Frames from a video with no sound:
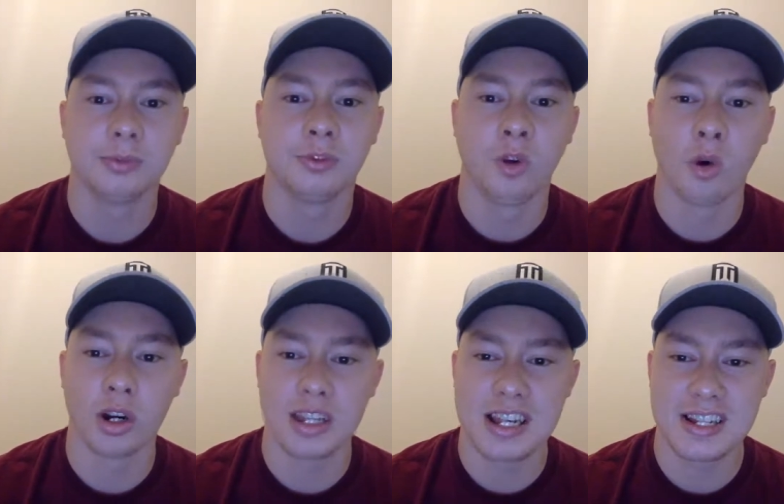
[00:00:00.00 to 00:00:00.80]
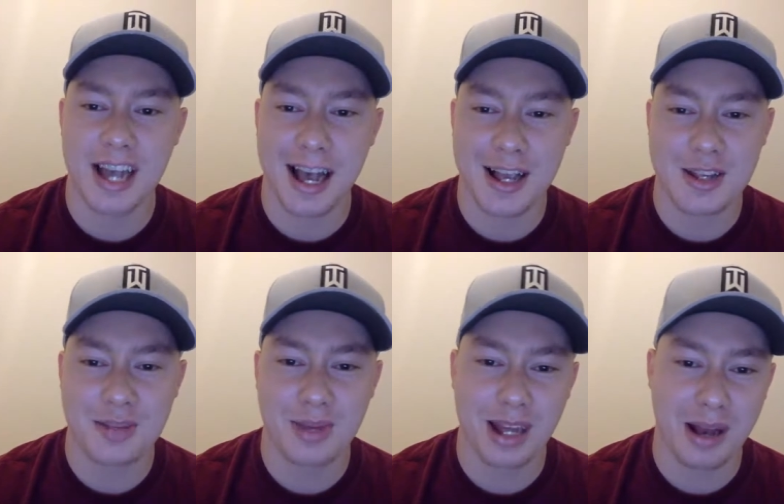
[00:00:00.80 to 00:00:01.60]
4 of these guys,
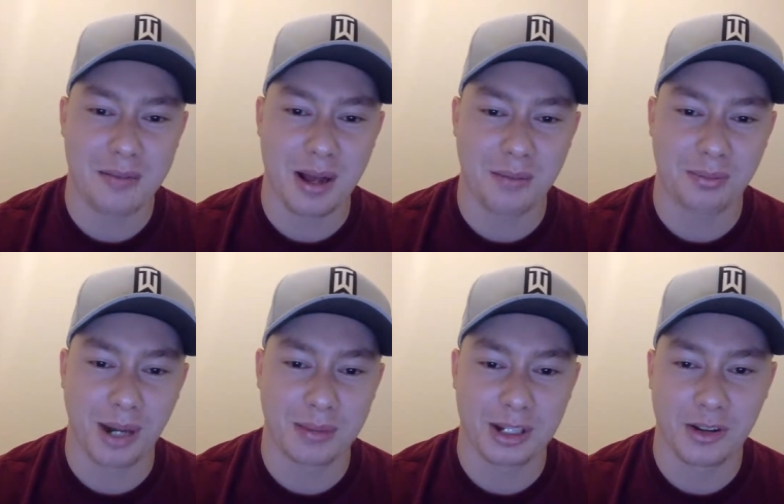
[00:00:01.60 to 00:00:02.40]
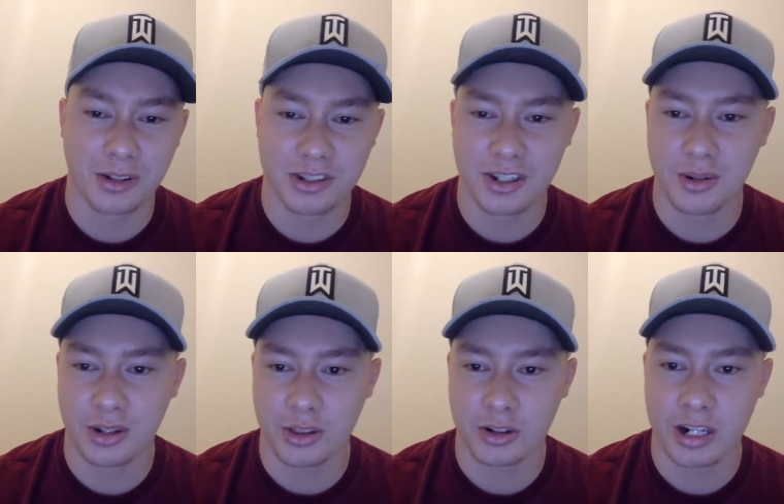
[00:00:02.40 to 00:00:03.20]
but I'm probably going 2
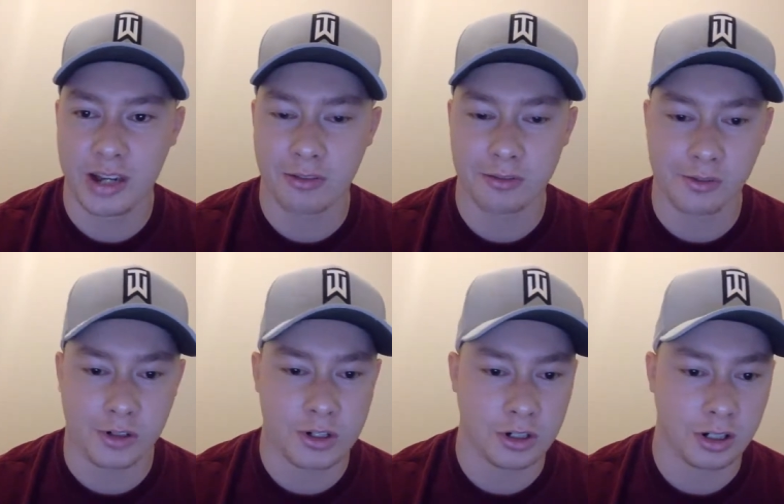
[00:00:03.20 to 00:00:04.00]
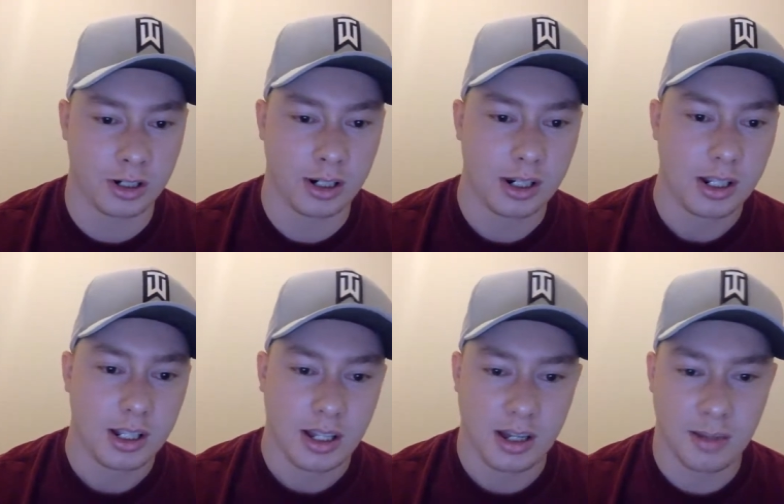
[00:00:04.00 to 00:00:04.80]
or 3 of them for sure.
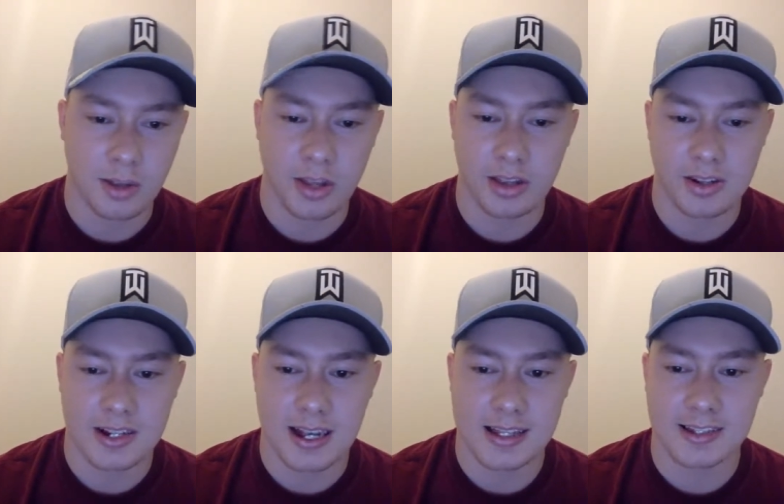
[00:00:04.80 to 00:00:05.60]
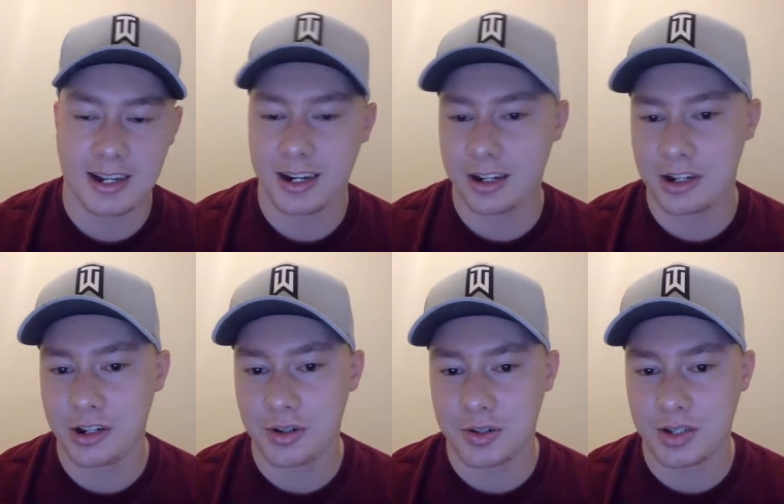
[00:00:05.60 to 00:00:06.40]
On the other side,
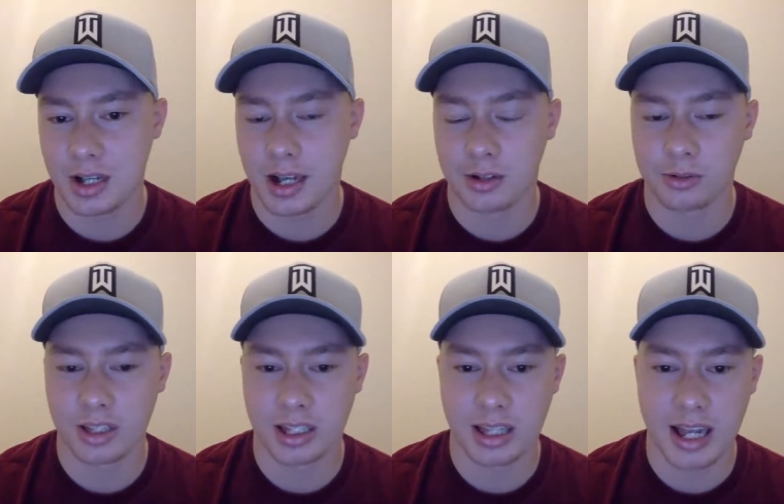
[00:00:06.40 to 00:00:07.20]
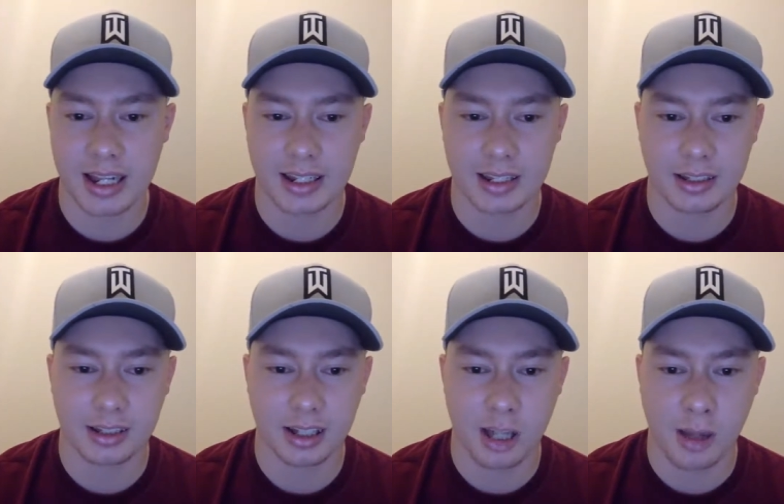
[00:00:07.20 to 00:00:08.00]
Syracuse, I don't really like
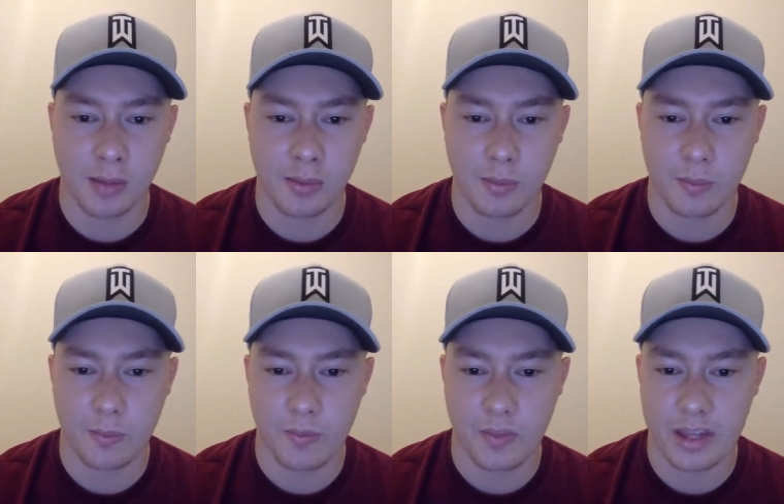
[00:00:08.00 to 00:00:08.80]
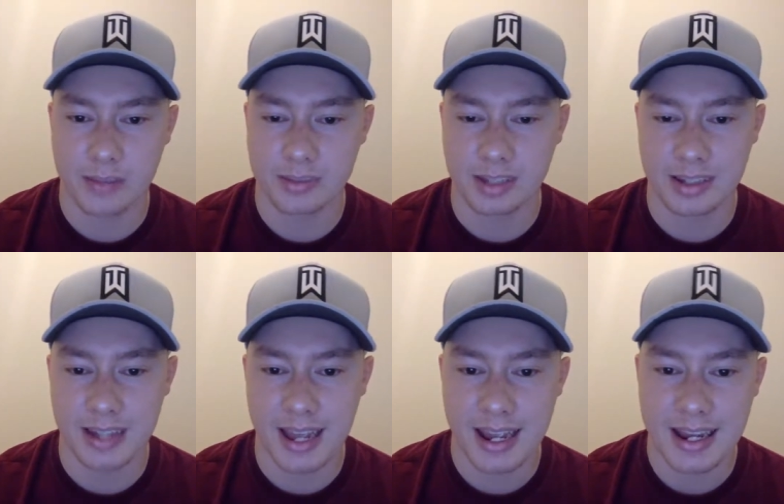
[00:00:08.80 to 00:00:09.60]
them
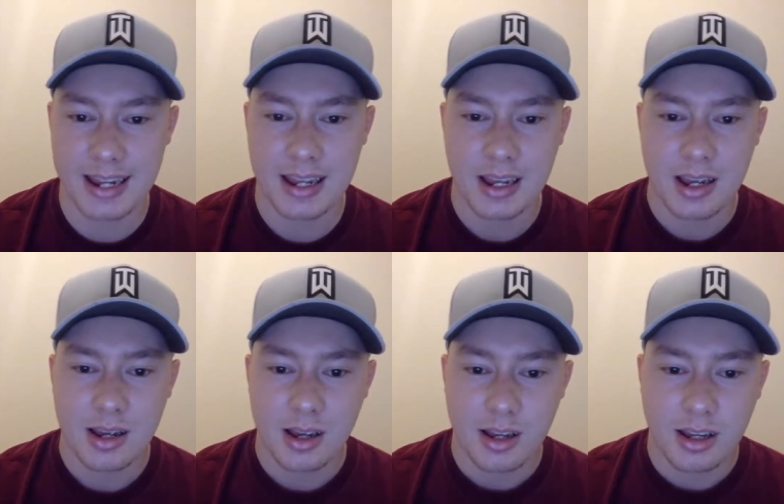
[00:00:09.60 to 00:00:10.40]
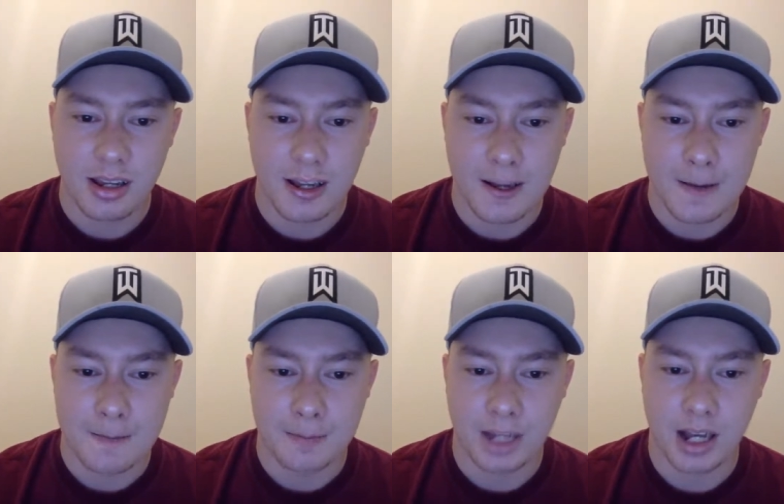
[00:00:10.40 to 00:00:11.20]
today.
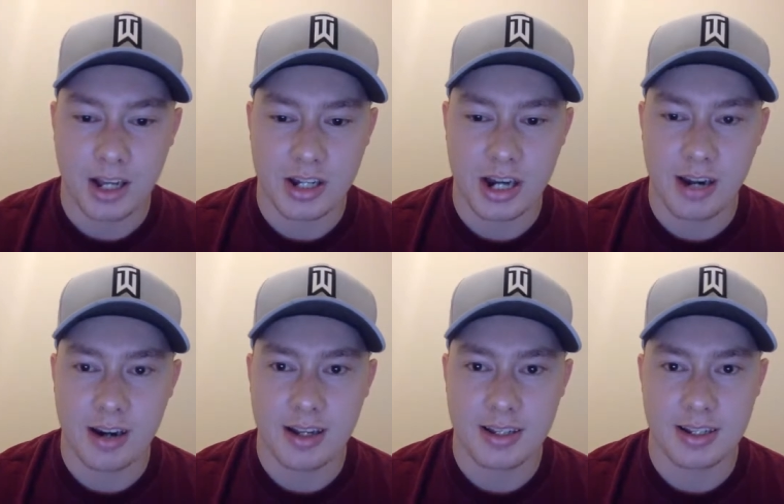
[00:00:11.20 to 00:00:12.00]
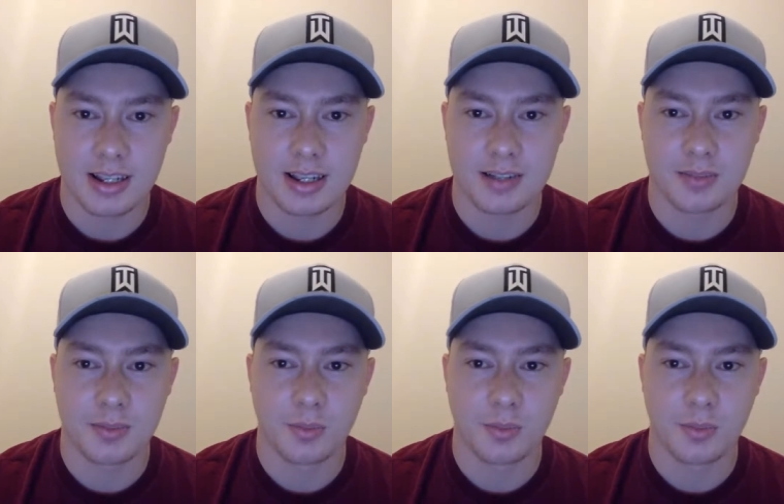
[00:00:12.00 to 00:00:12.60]
Taj Harris is